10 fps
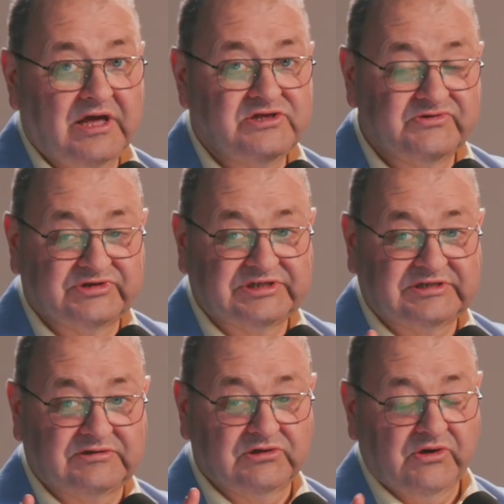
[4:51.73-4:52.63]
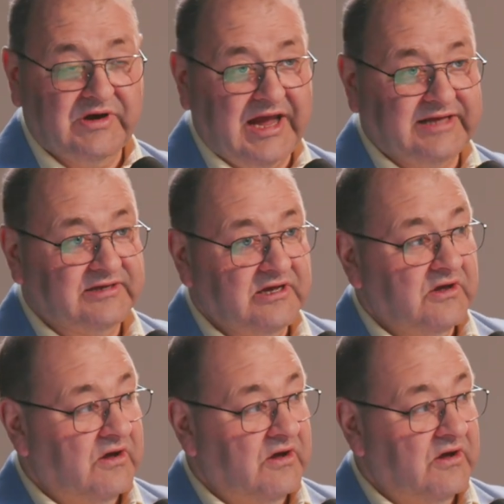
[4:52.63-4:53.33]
and you look at